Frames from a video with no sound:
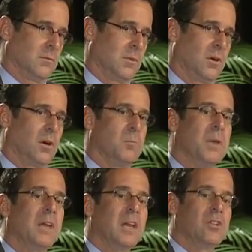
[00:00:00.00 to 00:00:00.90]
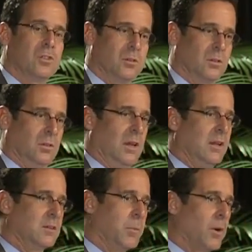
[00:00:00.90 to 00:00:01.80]
are big issues. And
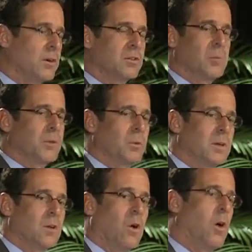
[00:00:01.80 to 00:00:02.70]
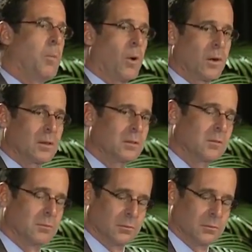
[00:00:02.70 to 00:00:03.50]
it's partnership between all parties,